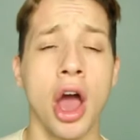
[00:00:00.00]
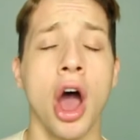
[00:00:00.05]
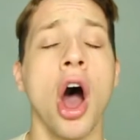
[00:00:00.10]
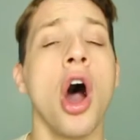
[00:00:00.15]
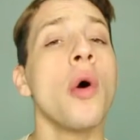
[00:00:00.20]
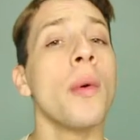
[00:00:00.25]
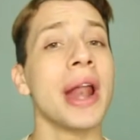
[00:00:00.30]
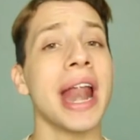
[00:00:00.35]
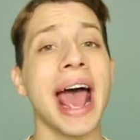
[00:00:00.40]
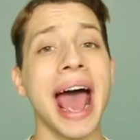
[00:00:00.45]

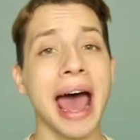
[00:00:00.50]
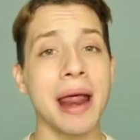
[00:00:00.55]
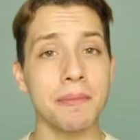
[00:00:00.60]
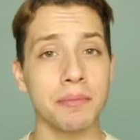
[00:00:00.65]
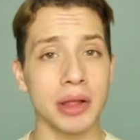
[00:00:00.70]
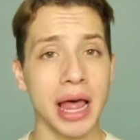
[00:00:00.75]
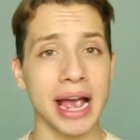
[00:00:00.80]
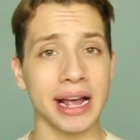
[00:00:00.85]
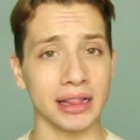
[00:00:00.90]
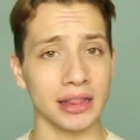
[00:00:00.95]
Oh, and I had
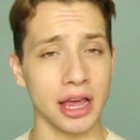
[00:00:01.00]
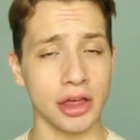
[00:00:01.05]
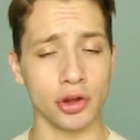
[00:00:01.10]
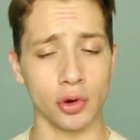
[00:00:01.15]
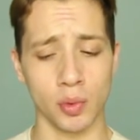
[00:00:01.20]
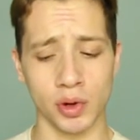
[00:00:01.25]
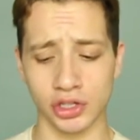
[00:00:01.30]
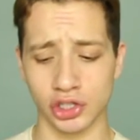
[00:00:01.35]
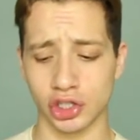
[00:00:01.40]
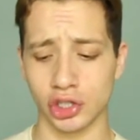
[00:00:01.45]
black leather
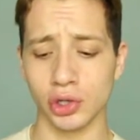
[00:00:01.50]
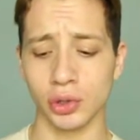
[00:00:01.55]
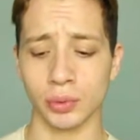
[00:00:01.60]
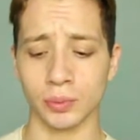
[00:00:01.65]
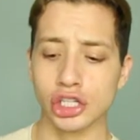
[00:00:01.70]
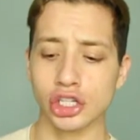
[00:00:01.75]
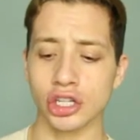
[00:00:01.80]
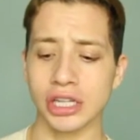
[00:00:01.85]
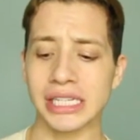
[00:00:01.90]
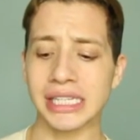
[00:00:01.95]
ones too.
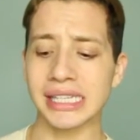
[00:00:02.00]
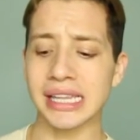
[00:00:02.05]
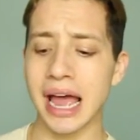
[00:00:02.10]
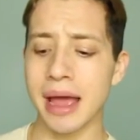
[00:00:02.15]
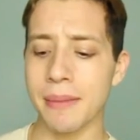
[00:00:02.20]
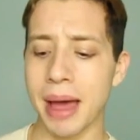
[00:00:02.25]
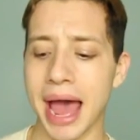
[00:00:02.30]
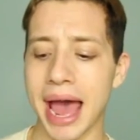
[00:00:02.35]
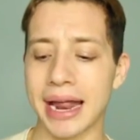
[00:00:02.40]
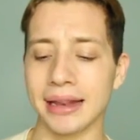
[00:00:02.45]
So this
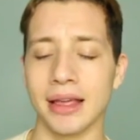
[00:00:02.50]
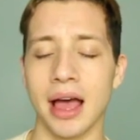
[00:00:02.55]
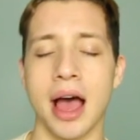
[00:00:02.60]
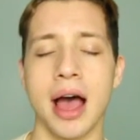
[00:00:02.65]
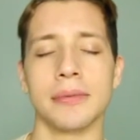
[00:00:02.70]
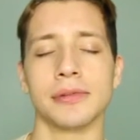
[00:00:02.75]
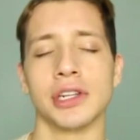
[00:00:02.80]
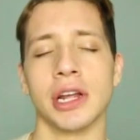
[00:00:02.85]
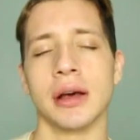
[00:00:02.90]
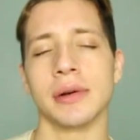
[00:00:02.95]
time I had the
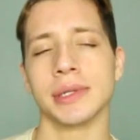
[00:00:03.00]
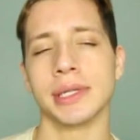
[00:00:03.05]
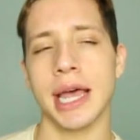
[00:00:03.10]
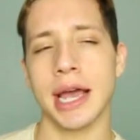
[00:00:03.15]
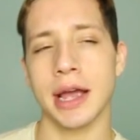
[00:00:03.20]
option. I was